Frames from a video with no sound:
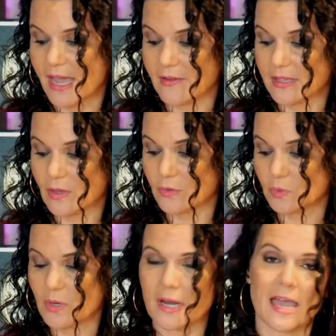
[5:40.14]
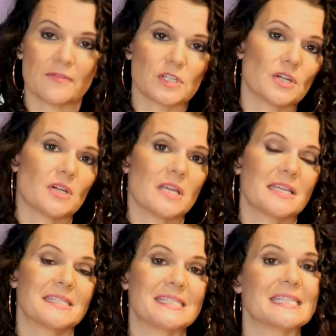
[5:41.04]
those were after
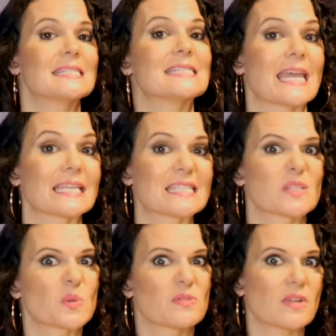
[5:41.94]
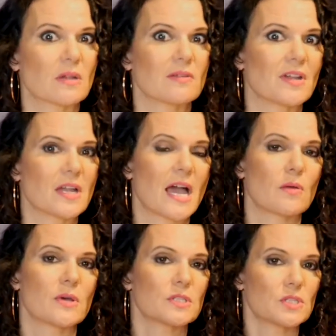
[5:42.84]
C6, those very, very high
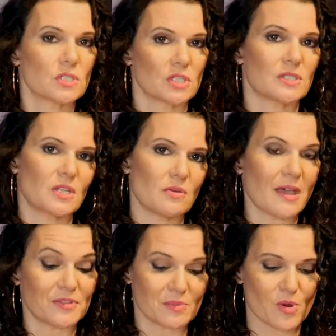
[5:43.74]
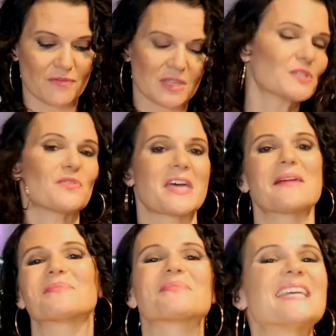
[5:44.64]
ones, just so you have some reference for that.
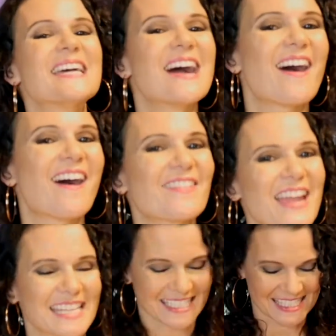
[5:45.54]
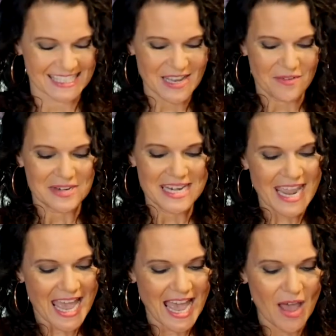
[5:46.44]
All right, so
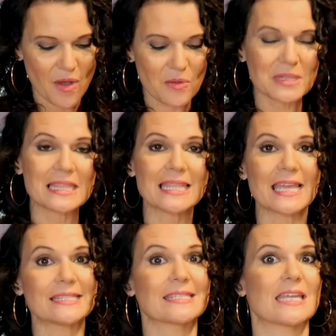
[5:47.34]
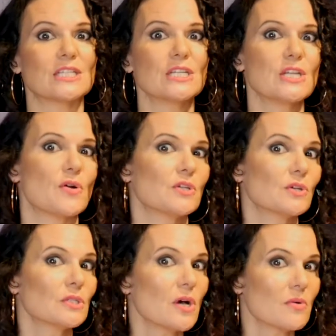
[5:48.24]
now let's get to know
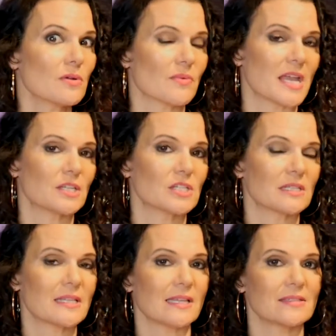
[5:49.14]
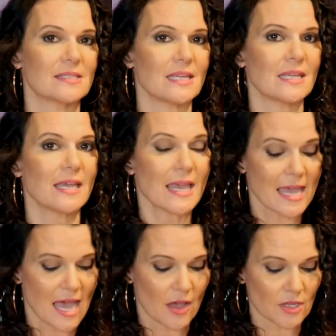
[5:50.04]
your lower range. Let's see
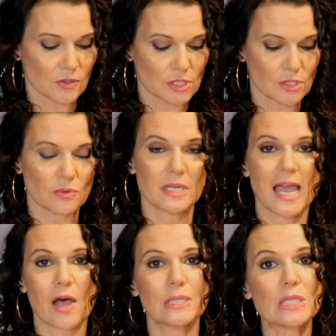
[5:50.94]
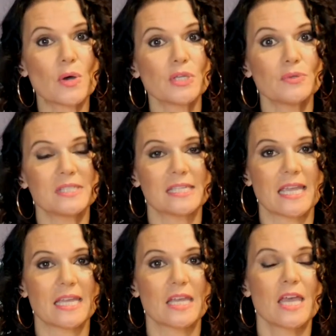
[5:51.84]
how you do and how low you
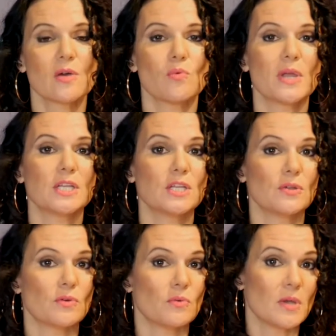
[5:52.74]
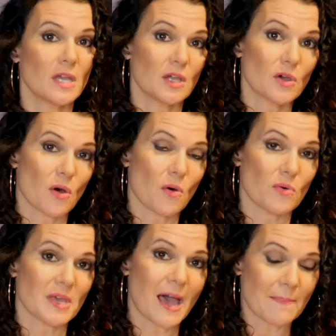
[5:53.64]
sing when you go
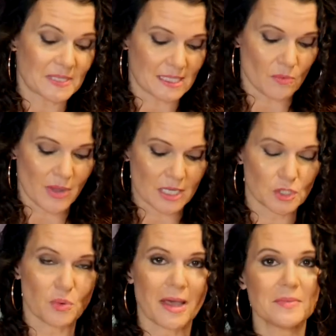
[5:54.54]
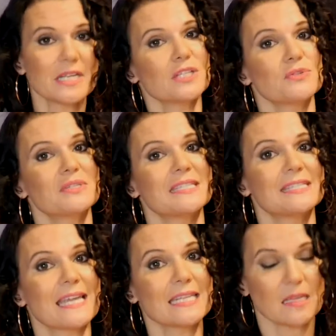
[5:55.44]
the opposite way. So I'm going to do
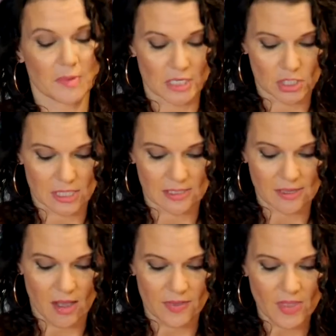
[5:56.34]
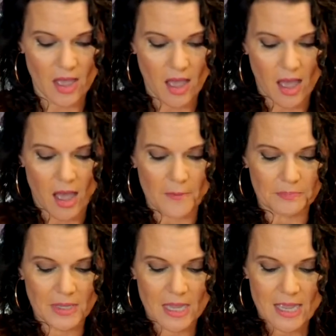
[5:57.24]
descending pitches on the ah.
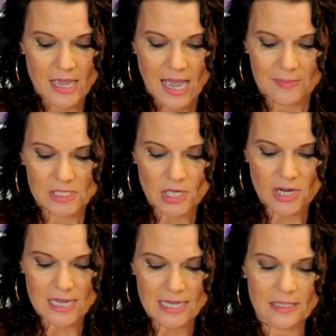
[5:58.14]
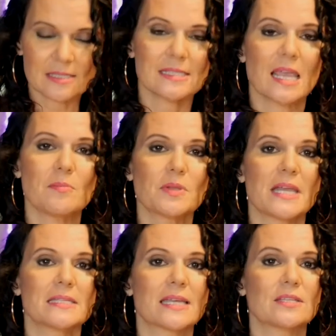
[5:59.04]
I'm starting at the same
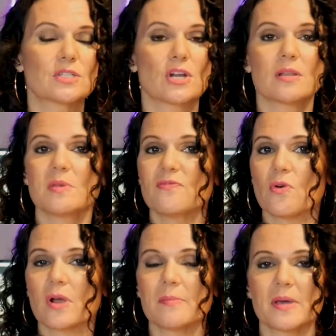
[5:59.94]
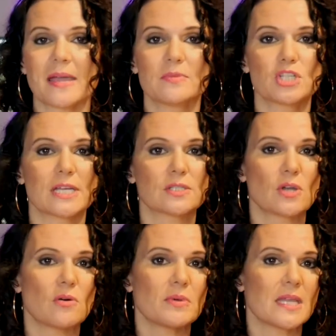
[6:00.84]
place I started before, but I'm just
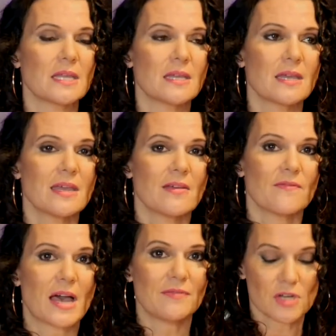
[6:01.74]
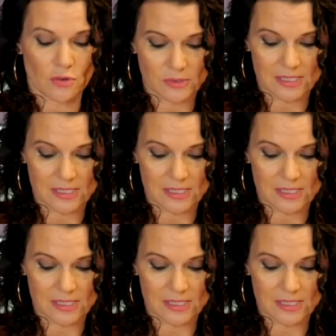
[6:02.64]
going 5 notes